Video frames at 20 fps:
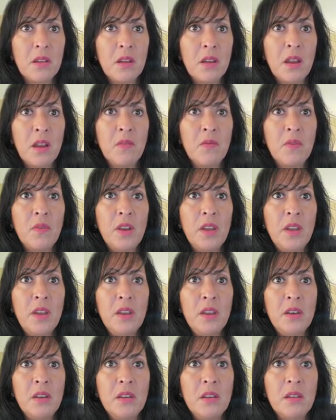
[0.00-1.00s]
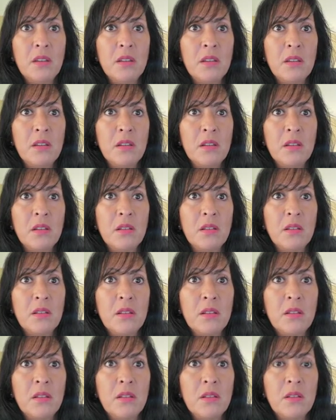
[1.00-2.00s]
Irene,
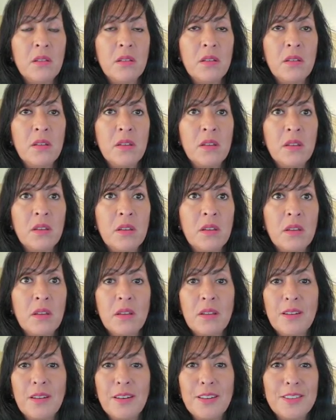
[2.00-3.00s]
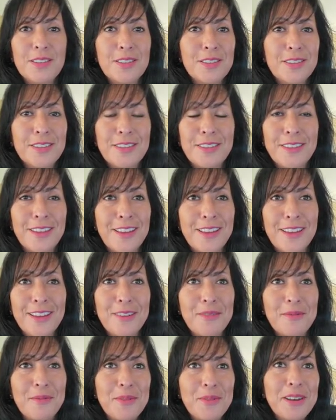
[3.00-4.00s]

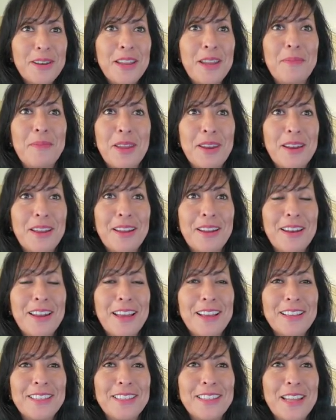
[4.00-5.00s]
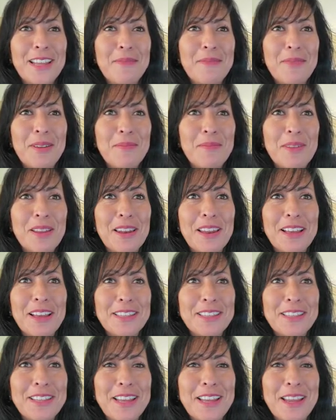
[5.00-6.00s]
what name can I, last name, give me a
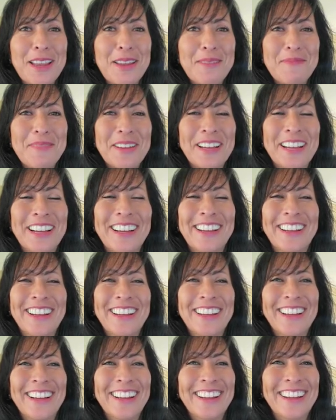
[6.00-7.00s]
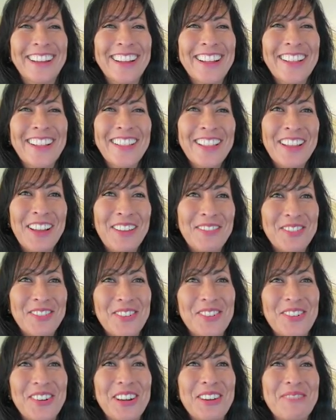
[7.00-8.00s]
last name. I'm
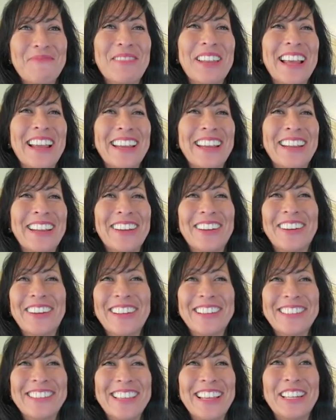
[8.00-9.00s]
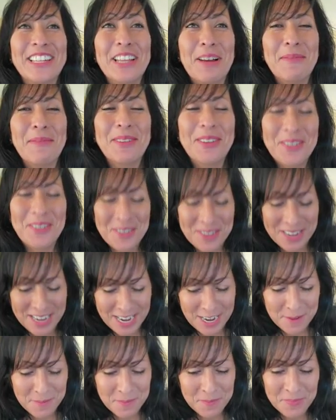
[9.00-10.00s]
drawing a blank here. Let's say W,
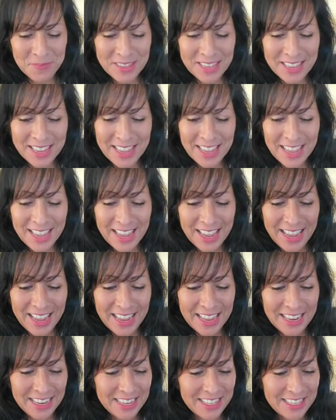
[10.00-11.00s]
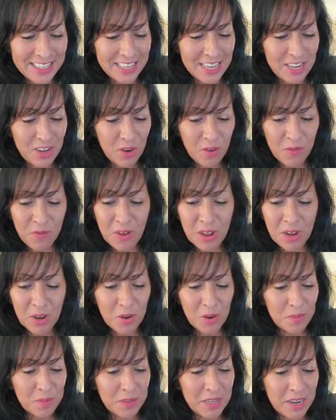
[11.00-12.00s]
okay? And let's say your
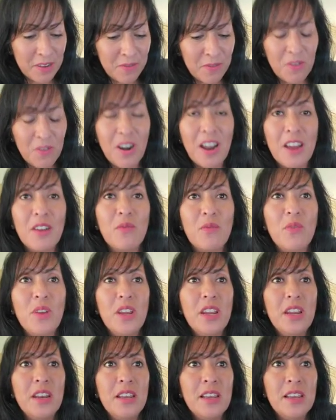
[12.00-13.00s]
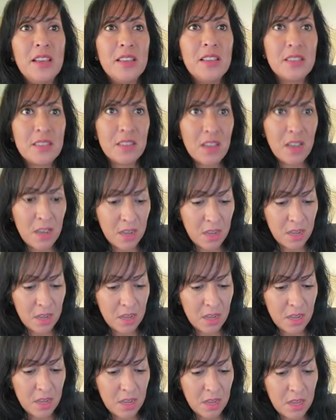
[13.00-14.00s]
follow-up date for Irene is
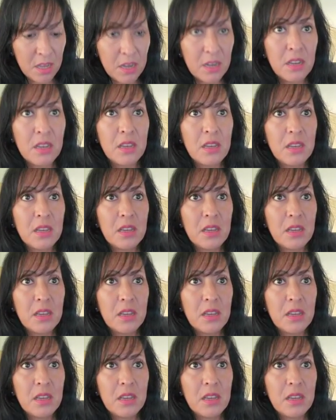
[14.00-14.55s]
on